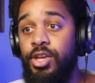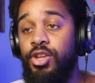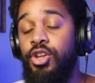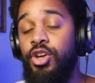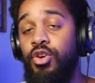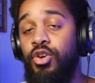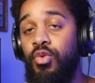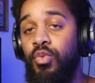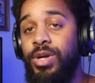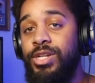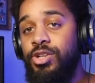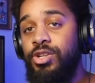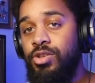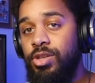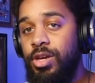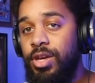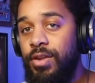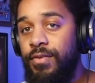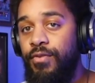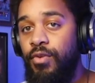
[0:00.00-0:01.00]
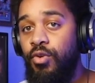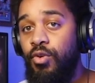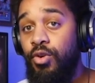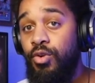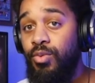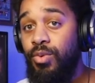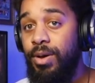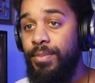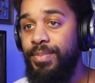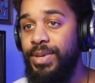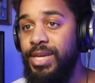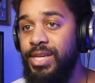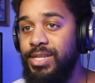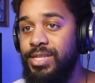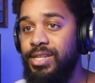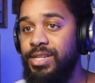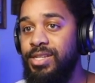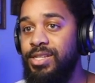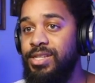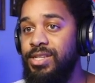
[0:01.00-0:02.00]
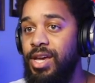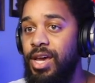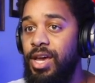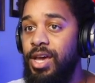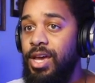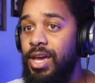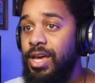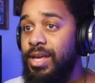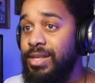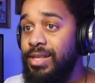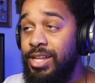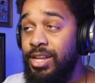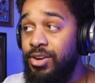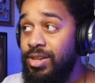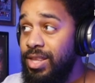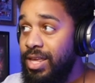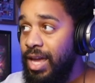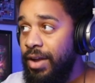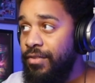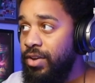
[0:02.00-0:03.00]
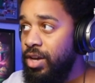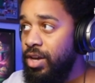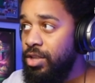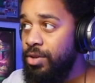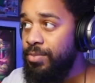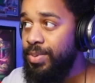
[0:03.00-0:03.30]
you know what you're looking for on what pieces literally every